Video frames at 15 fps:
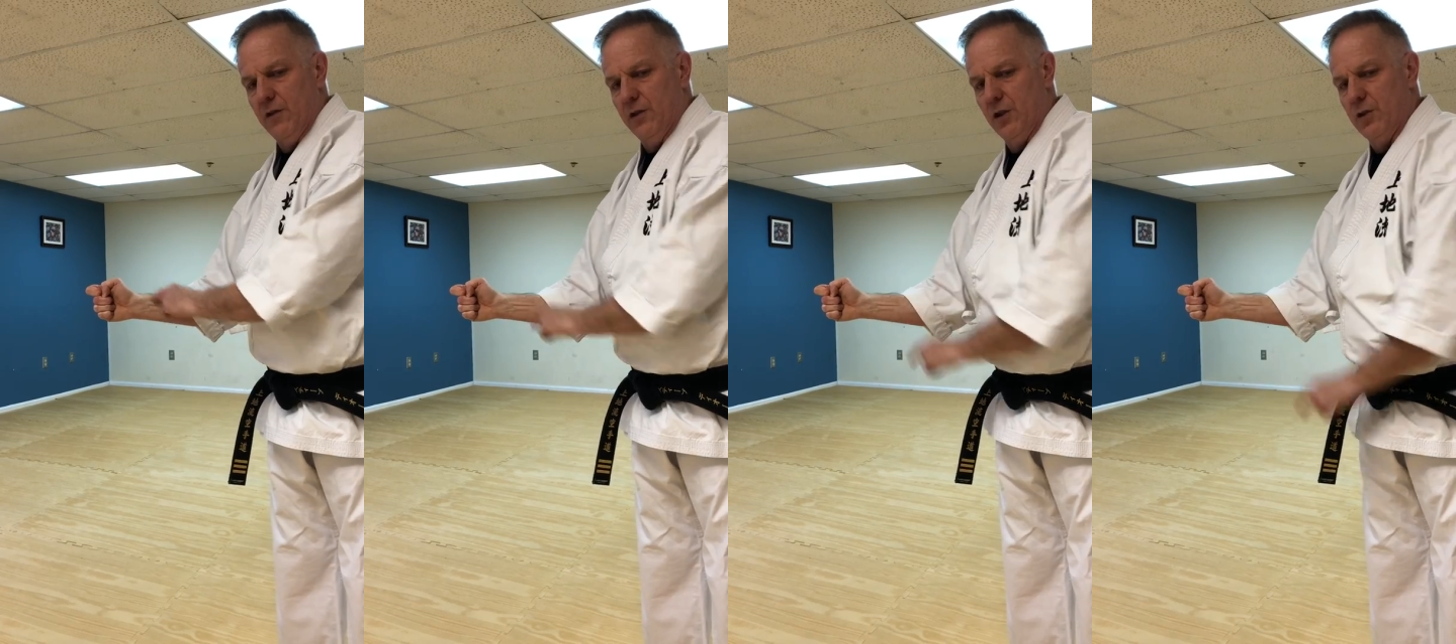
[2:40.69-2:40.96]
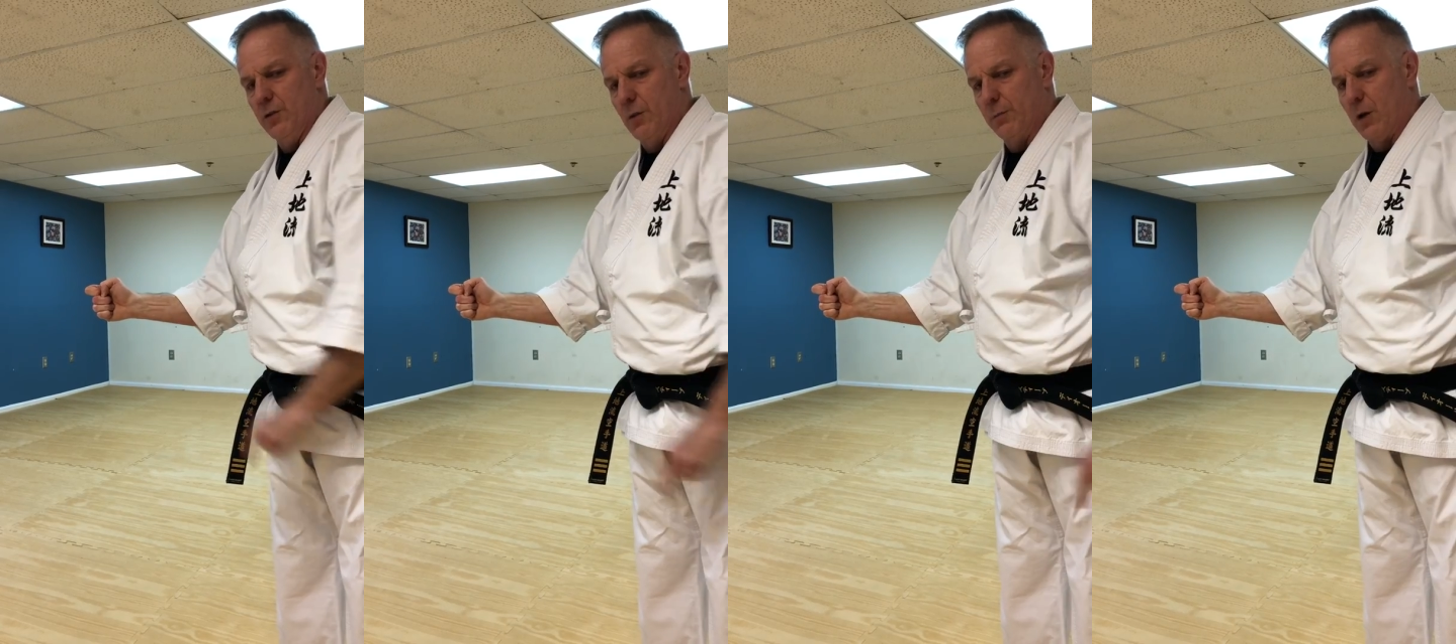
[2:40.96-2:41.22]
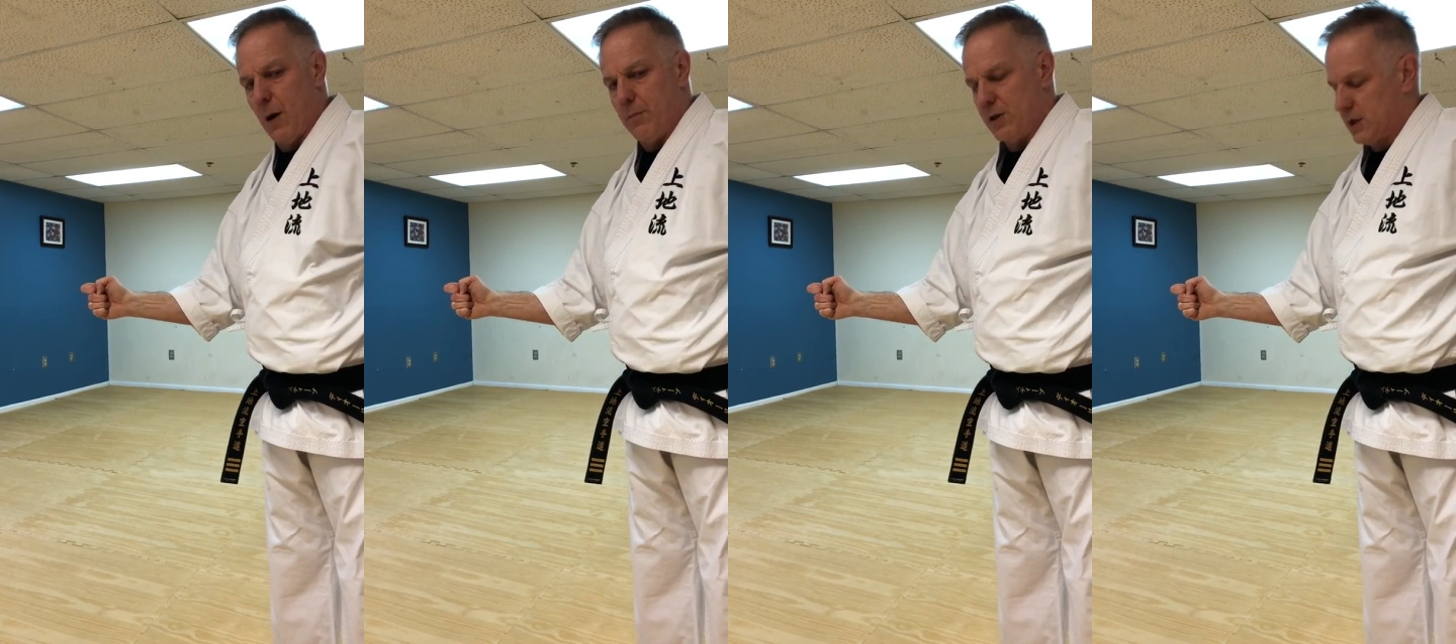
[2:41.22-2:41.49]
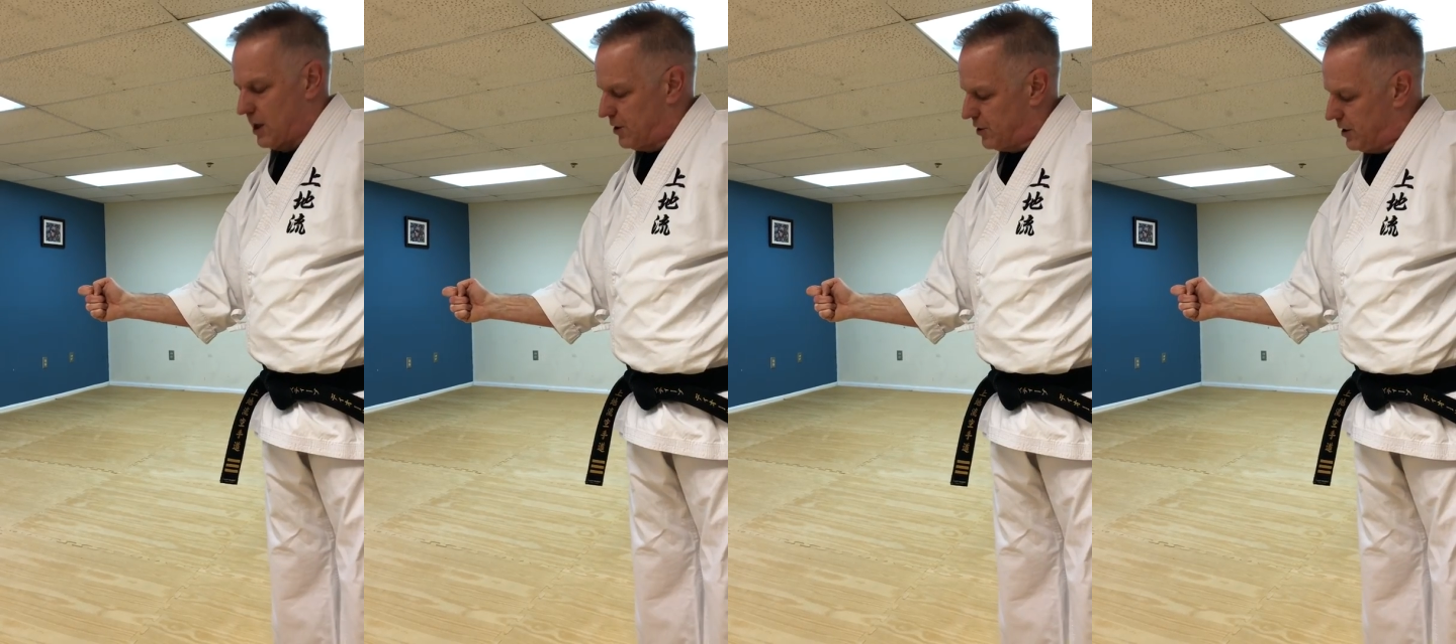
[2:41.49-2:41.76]
to do a proper
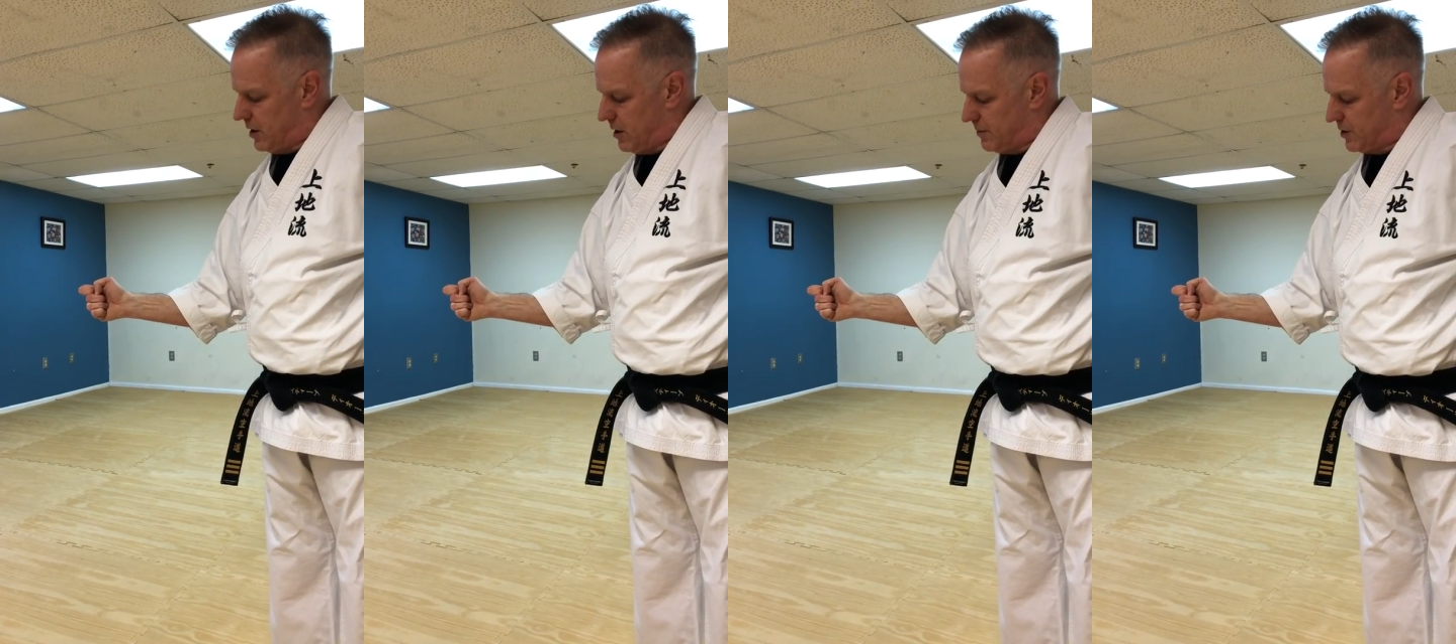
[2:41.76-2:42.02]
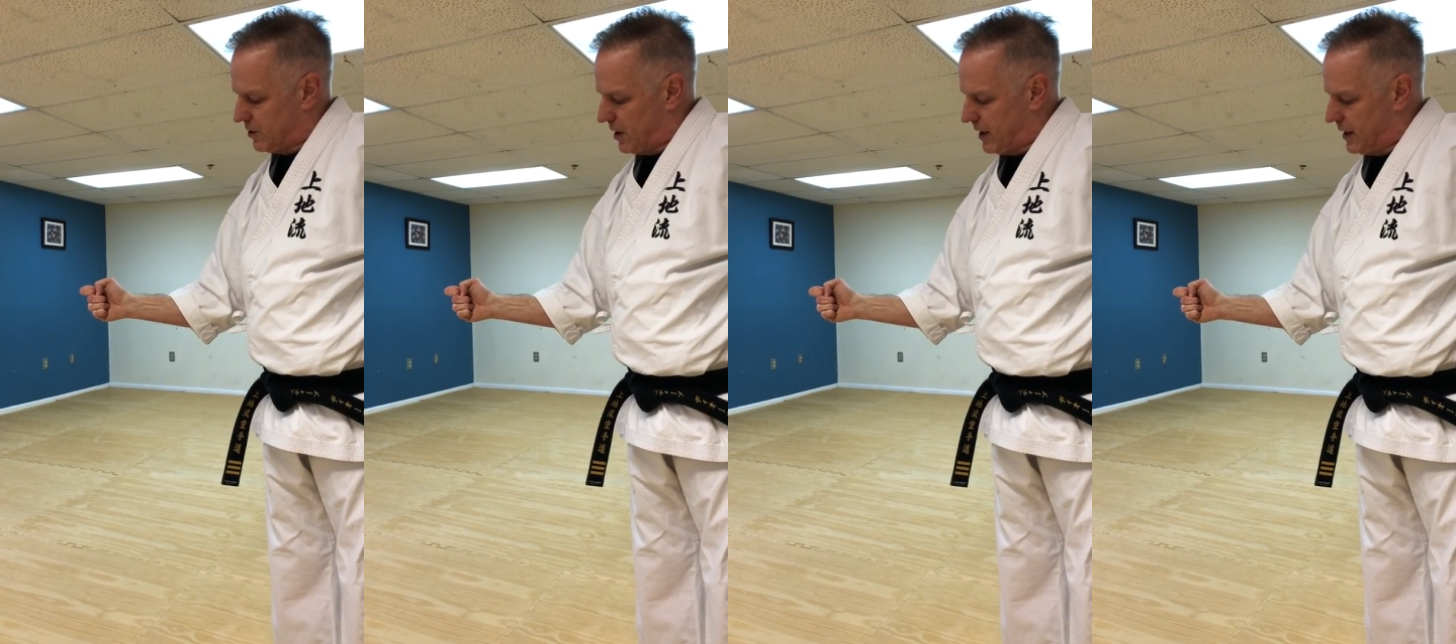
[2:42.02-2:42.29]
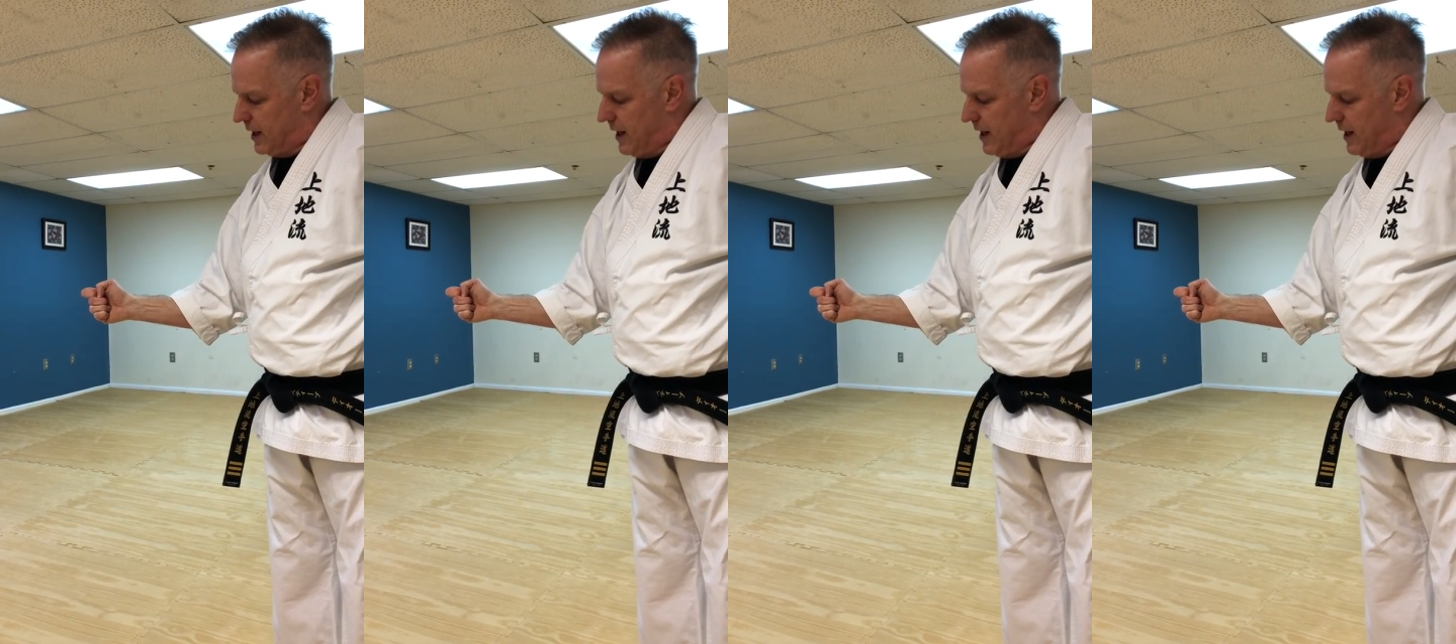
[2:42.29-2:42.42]
Sanchin arm strike.